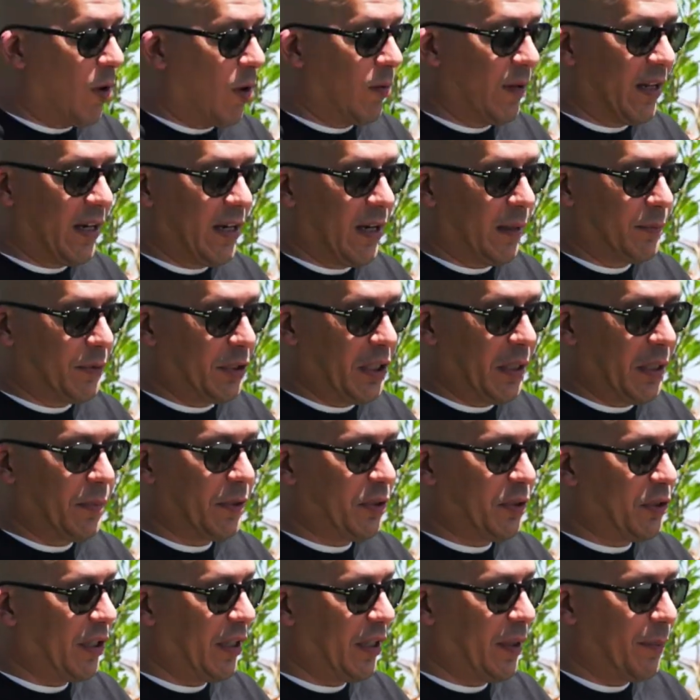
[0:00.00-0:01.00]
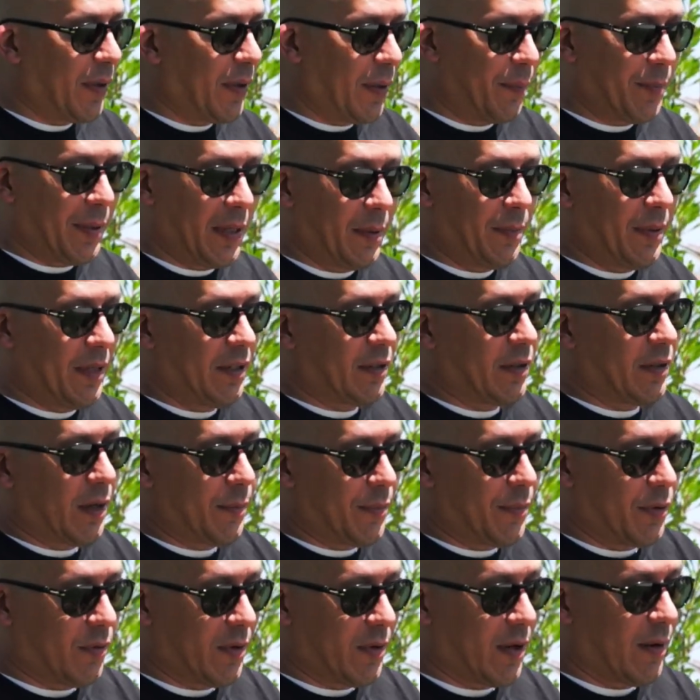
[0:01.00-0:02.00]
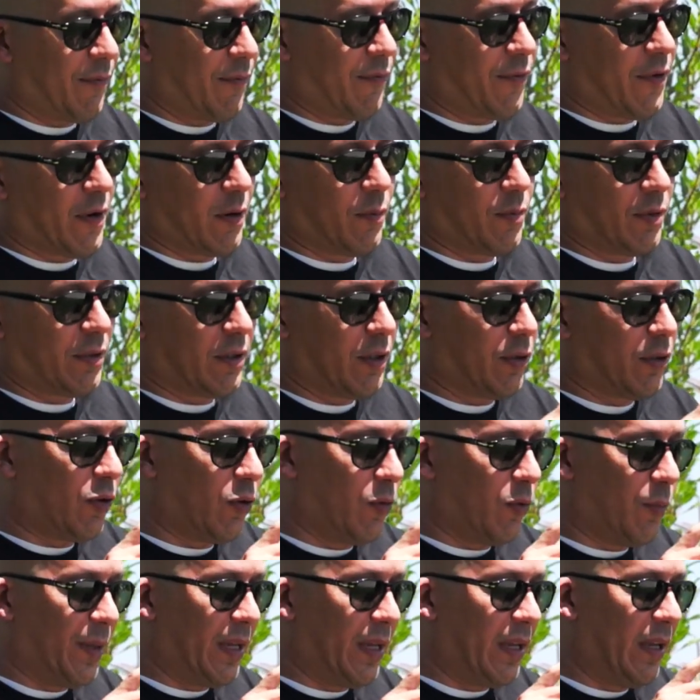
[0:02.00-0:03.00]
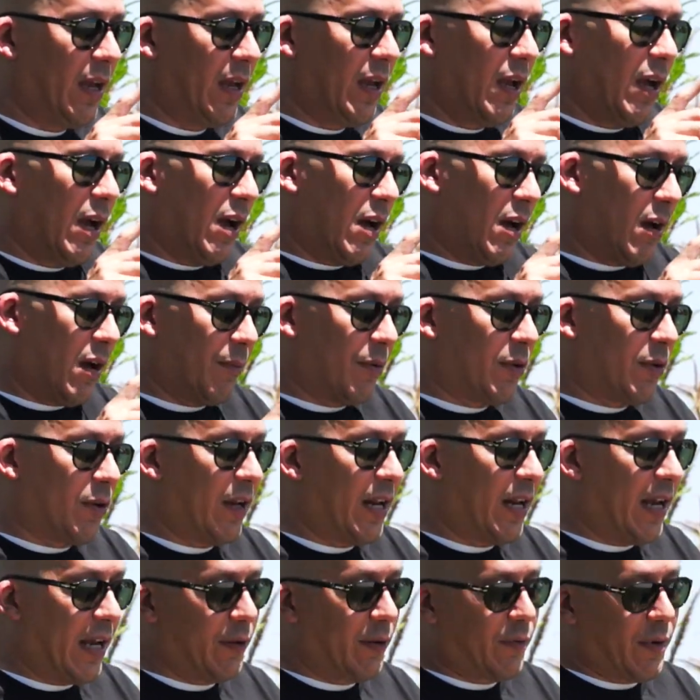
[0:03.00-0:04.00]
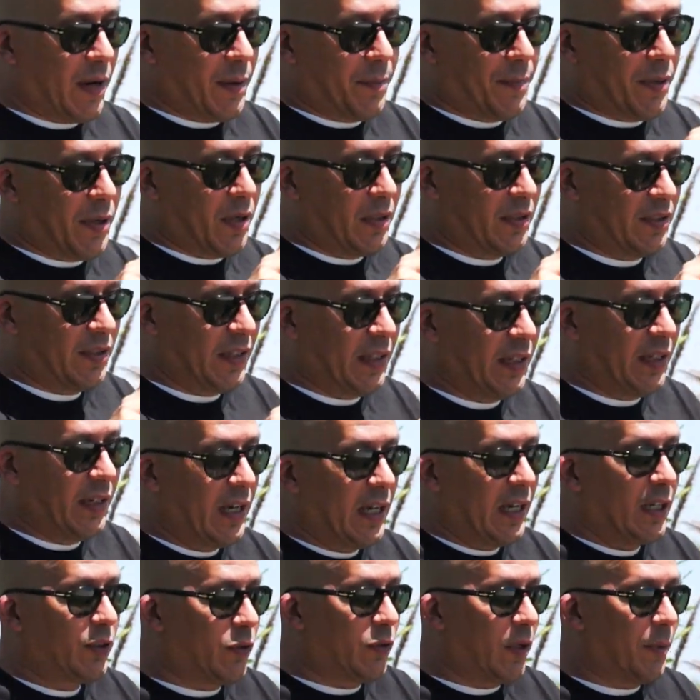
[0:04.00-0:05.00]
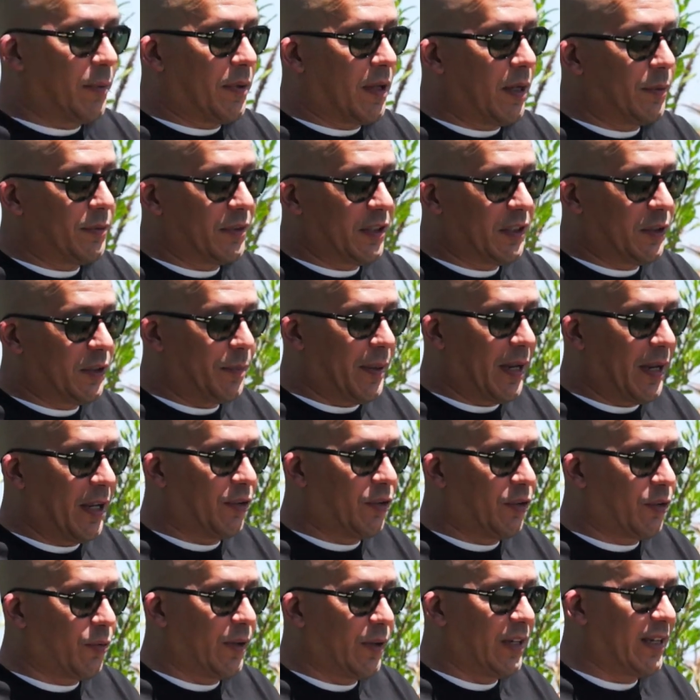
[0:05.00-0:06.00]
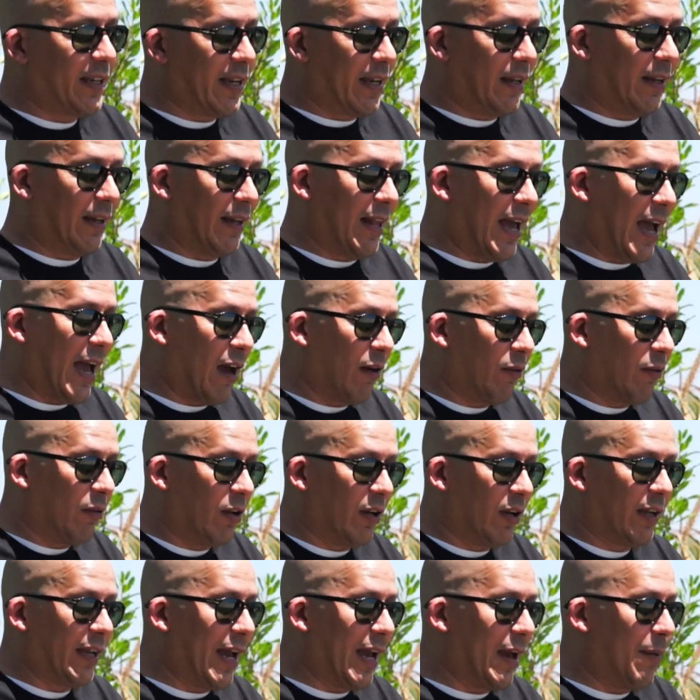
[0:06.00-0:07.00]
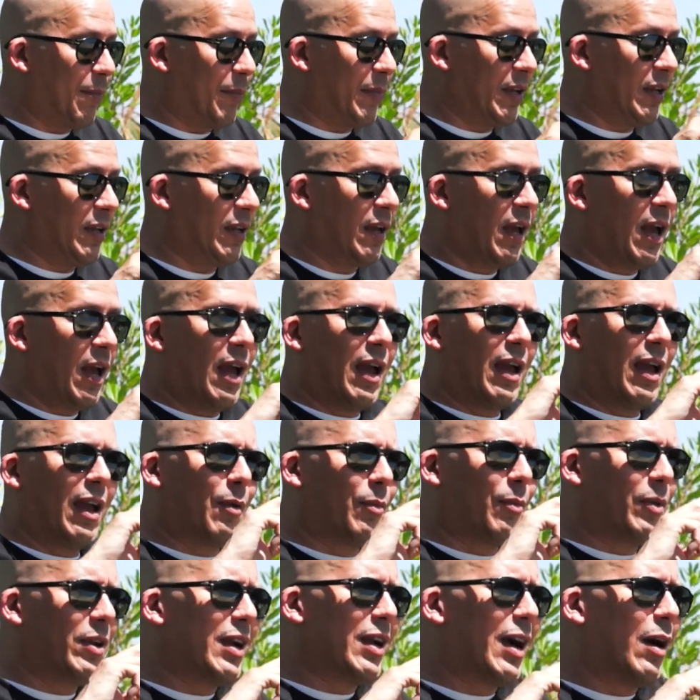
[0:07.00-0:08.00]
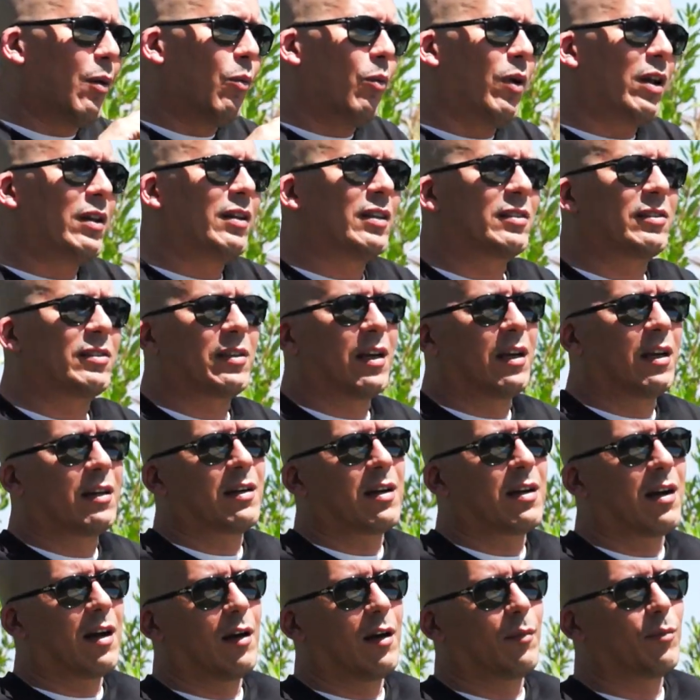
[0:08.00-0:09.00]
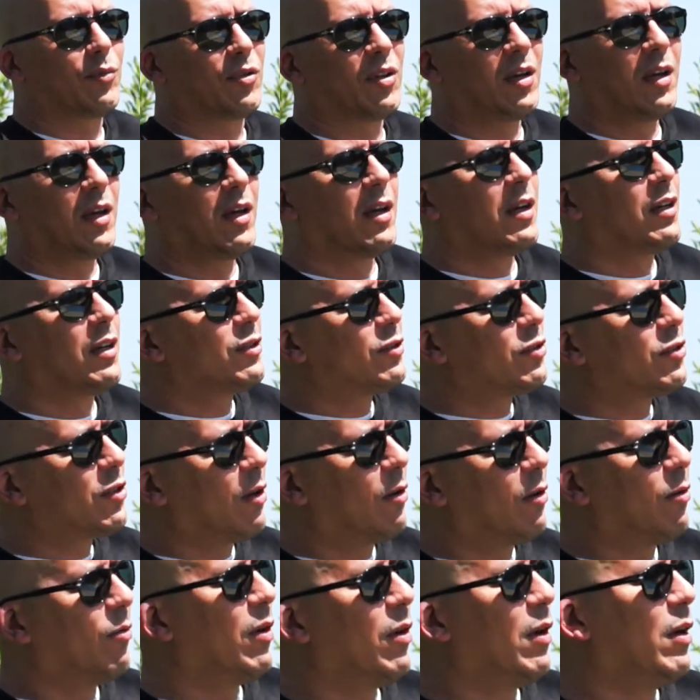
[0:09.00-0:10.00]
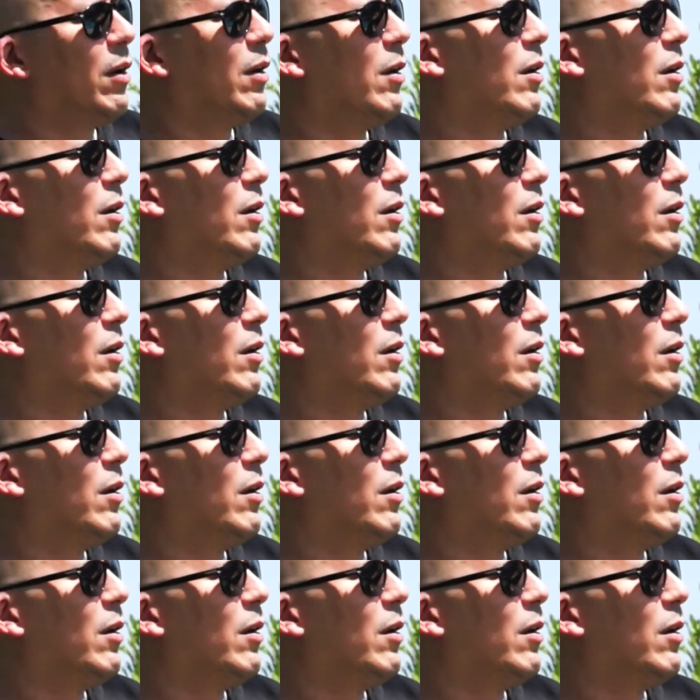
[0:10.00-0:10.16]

um, Roll It Up, Chiba Chiba, BBW, Come Funk with the Doobie, um, Good Head, Great Pussy, Strip Club Dispensary, Get Loud, Look At Me, and we got When the Sun Comes. Are you on